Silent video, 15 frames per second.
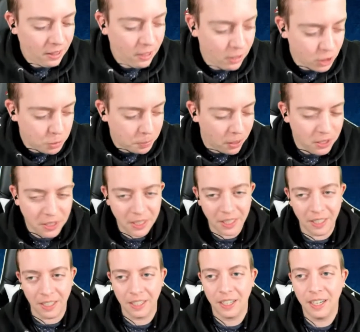there's a
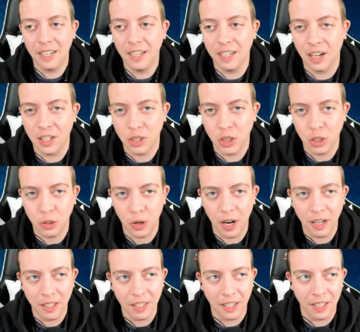person in
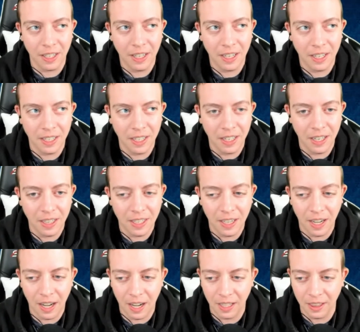Australia in
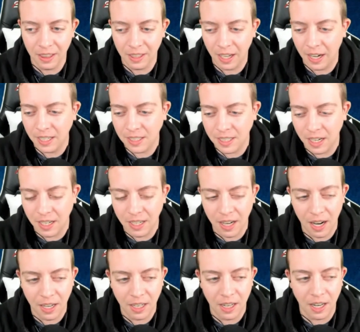the
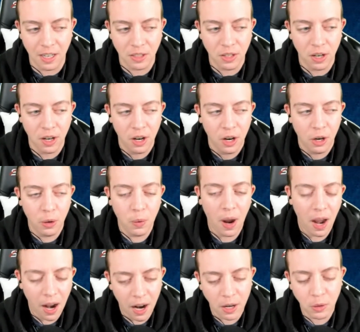1890s who
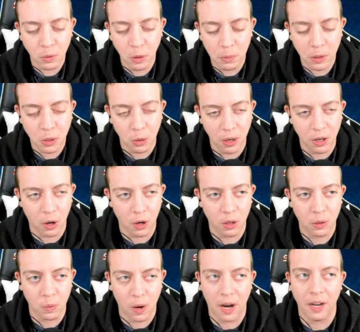had rheumatoid
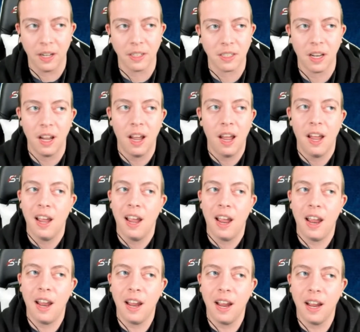arthritis,
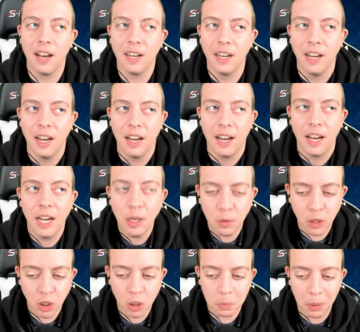and he
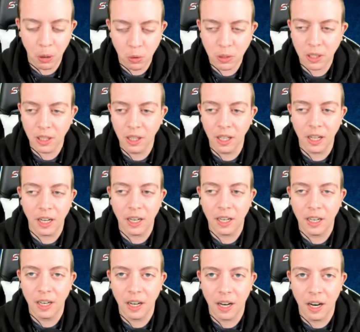was
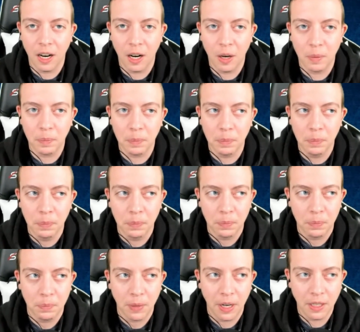supposedly um,
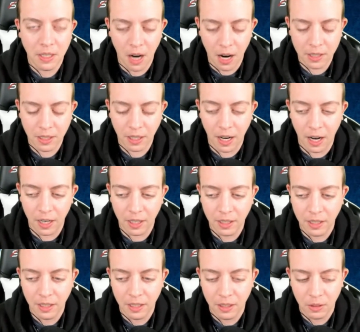
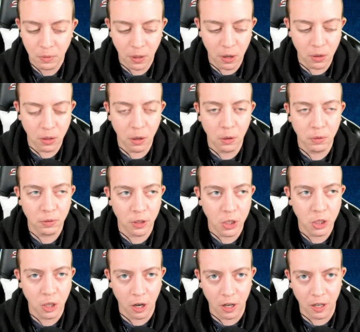intoxicated. We don't know
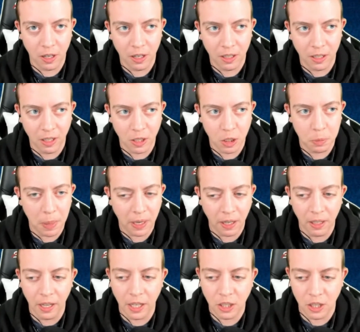for sure. There's
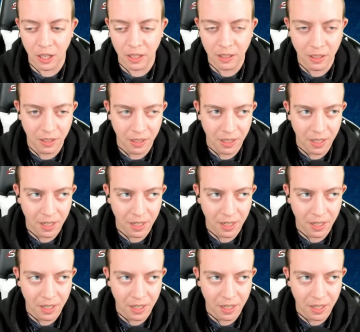speculation